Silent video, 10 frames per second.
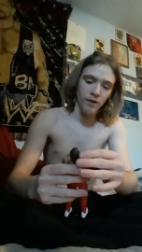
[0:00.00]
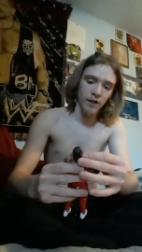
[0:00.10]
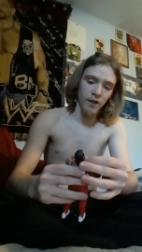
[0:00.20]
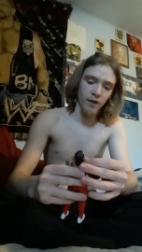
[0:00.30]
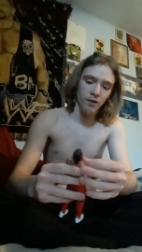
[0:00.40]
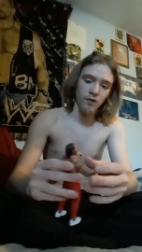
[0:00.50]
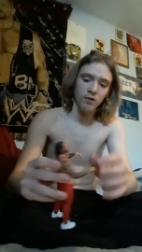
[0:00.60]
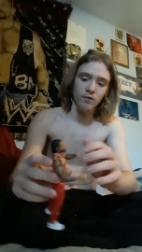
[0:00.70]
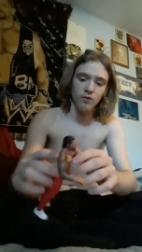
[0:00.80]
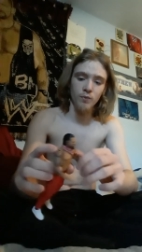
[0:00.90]
And
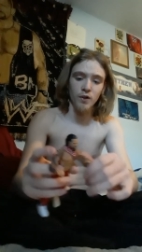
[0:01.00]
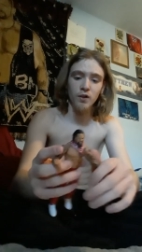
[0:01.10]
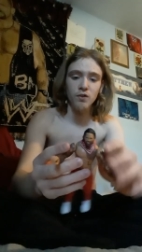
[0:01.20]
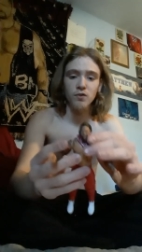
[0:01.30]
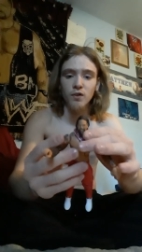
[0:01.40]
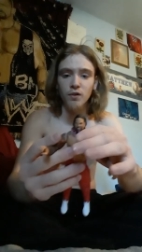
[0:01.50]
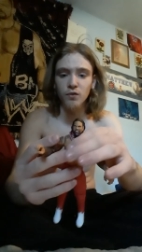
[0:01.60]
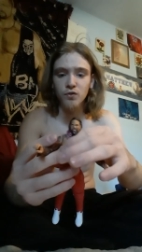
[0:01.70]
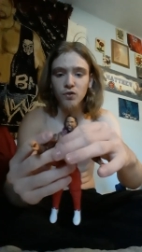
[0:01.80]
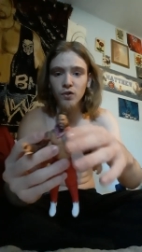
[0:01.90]
to be honest, it
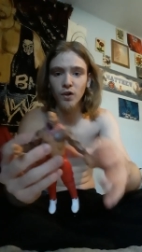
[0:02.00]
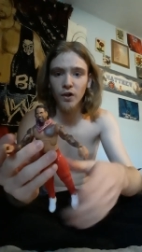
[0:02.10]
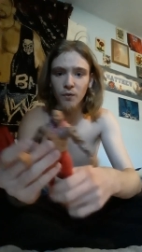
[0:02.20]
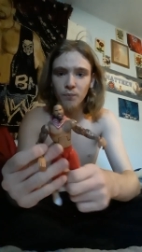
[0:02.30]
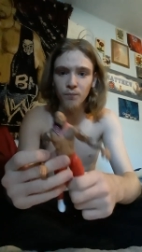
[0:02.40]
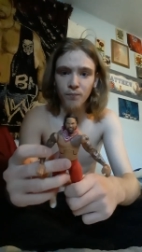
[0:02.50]
looks good on him.